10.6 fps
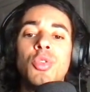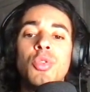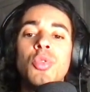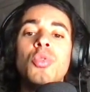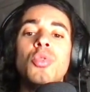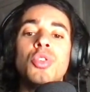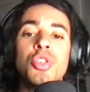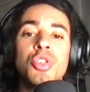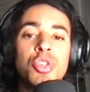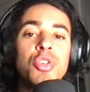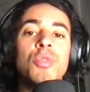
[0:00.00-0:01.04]
you
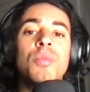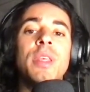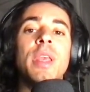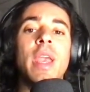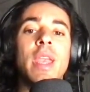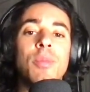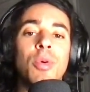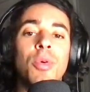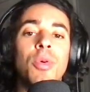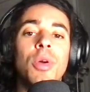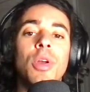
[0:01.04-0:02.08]
should be
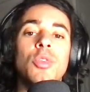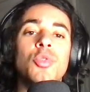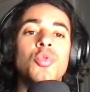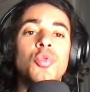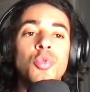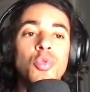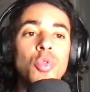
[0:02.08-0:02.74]
able to